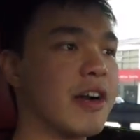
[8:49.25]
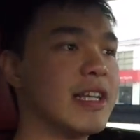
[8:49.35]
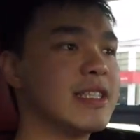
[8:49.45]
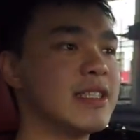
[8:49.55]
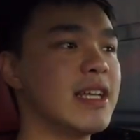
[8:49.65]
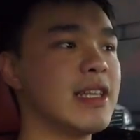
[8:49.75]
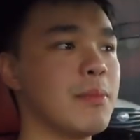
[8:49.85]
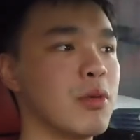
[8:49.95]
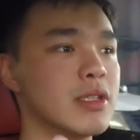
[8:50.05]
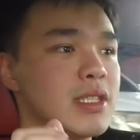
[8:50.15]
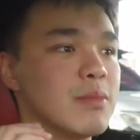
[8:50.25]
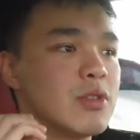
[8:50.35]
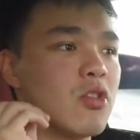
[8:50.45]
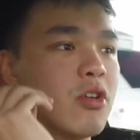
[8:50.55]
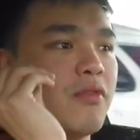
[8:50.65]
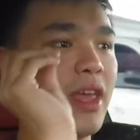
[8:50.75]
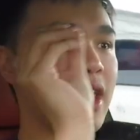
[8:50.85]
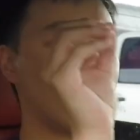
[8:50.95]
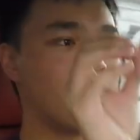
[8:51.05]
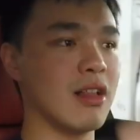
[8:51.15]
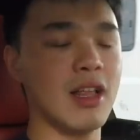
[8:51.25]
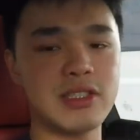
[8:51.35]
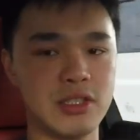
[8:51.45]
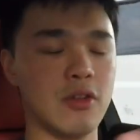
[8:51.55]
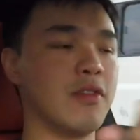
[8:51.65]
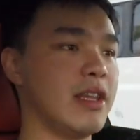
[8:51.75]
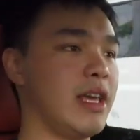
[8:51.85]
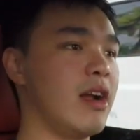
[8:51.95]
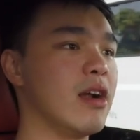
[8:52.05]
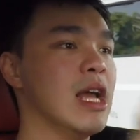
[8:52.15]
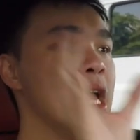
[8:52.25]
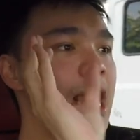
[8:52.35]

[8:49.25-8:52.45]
And instead, they put some sort of a clutch over there.